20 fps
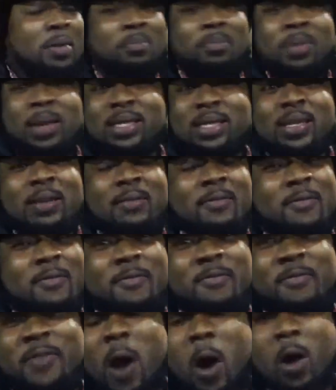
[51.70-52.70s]
Bitch,
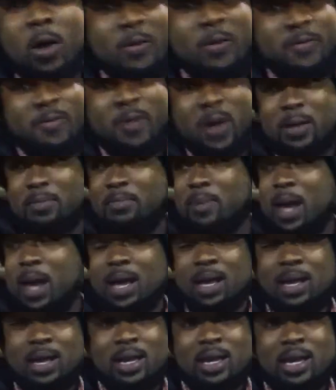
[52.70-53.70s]
fall the fuck
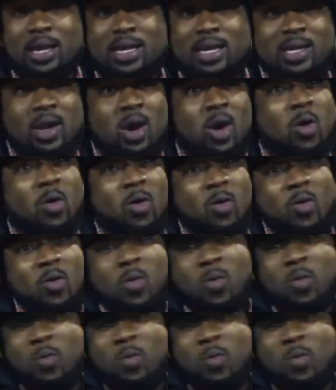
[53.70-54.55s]
back. Don't